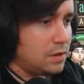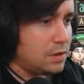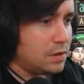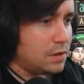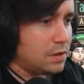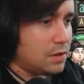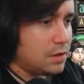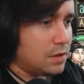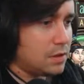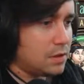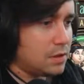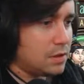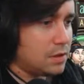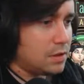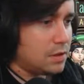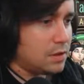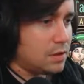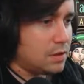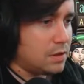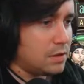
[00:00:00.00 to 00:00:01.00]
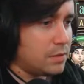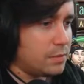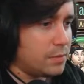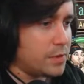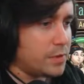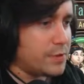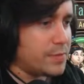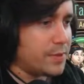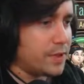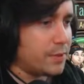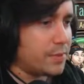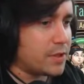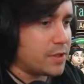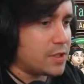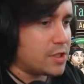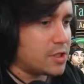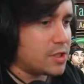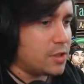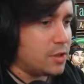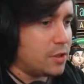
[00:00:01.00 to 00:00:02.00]
Uh, moves me up by a
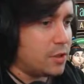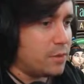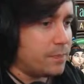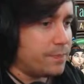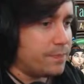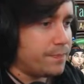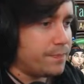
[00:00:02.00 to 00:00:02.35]
slot.